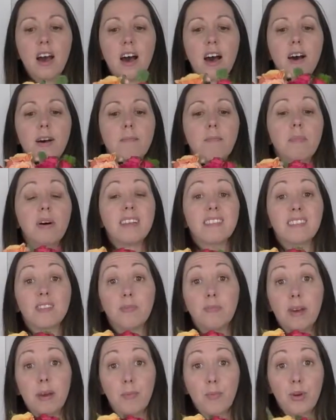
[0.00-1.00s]
muscle
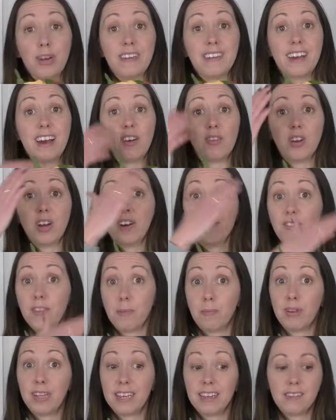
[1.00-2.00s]
memory down of the
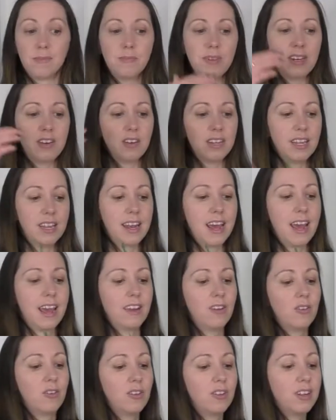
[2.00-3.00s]
placement on an
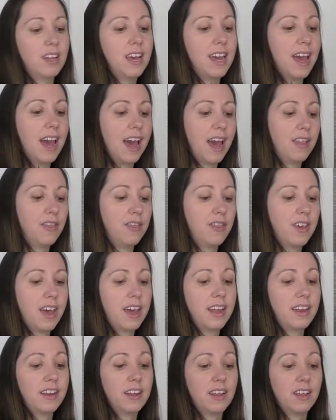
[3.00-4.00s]
angle and
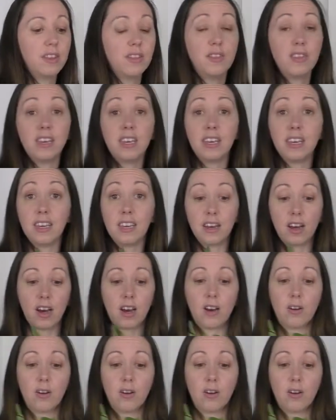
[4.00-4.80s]
then the